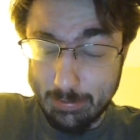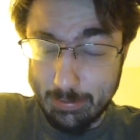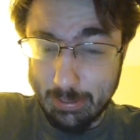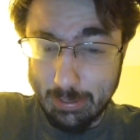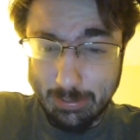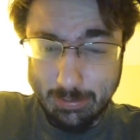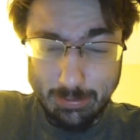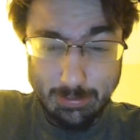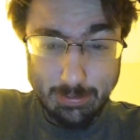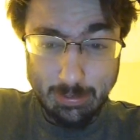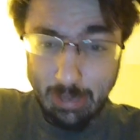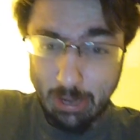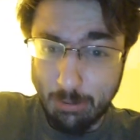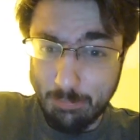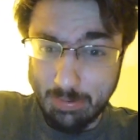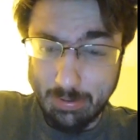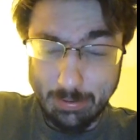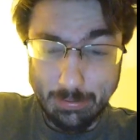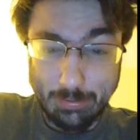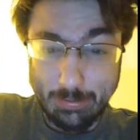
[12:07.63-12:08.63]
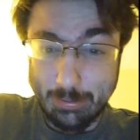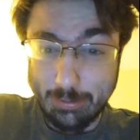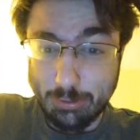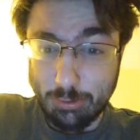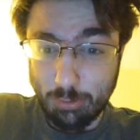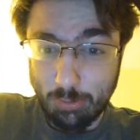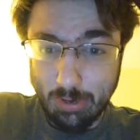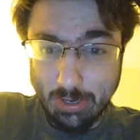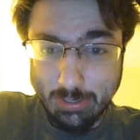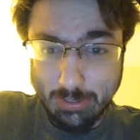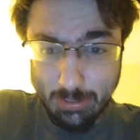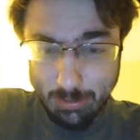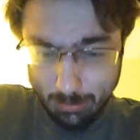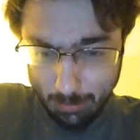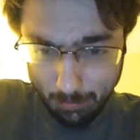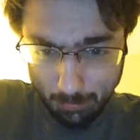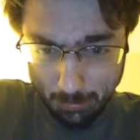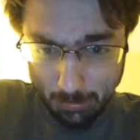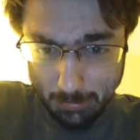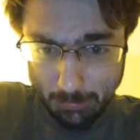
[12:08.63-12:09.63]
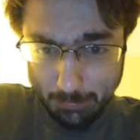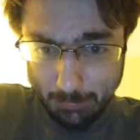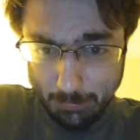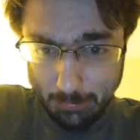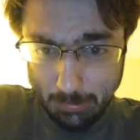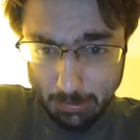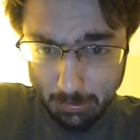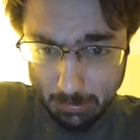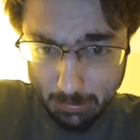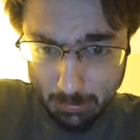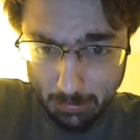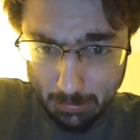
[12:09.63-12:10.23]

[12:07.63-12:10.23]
That's happened at least twice in our history.